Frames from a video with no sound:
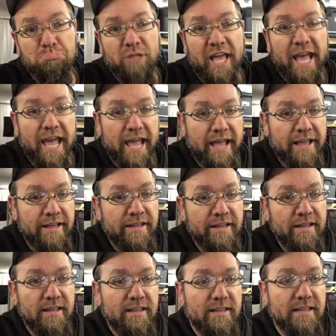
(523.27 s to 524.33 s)
hey,
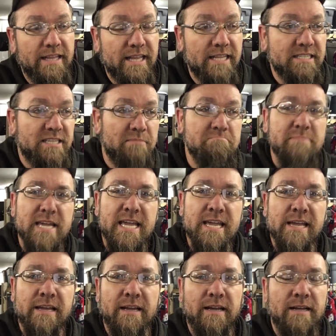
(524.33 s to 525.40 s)
uh, to
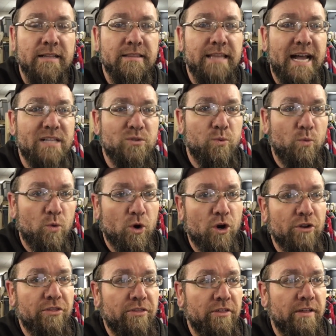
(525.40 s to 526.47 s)
me, that's
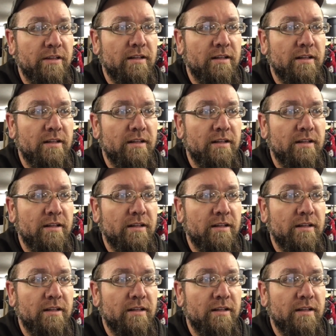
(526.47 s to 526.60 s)
worth